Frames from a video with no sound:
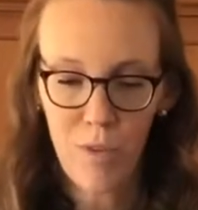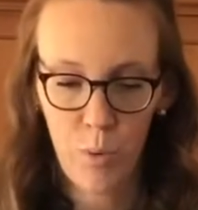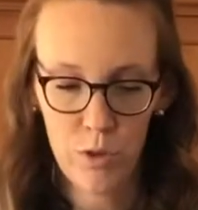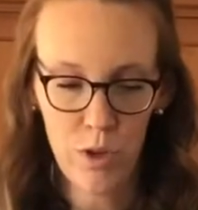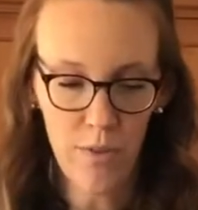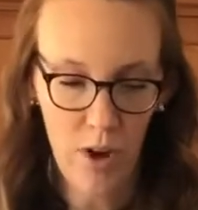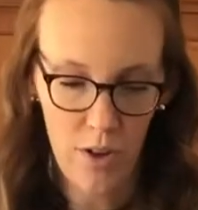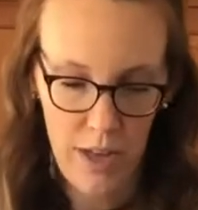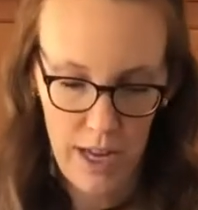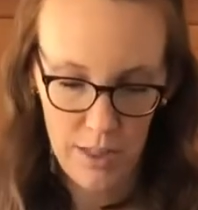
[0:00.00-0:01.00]
Once you have all
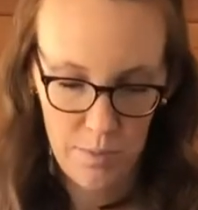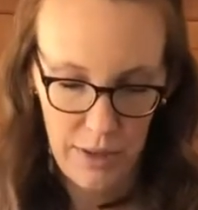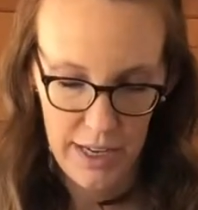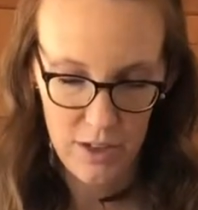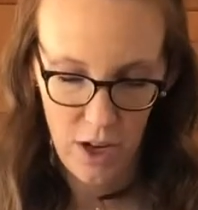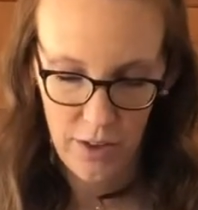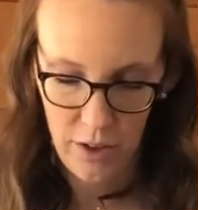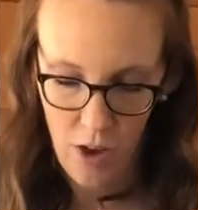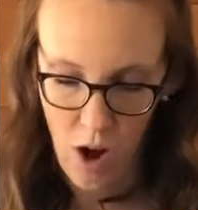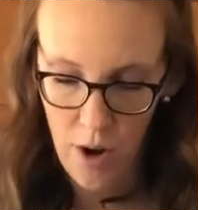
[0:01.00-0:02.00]
the ants placed on their
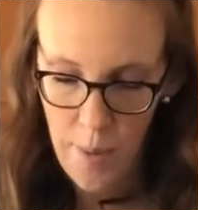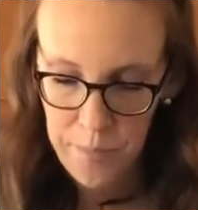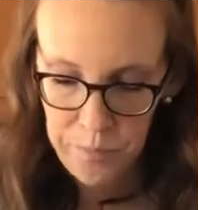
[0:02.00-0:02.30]
log,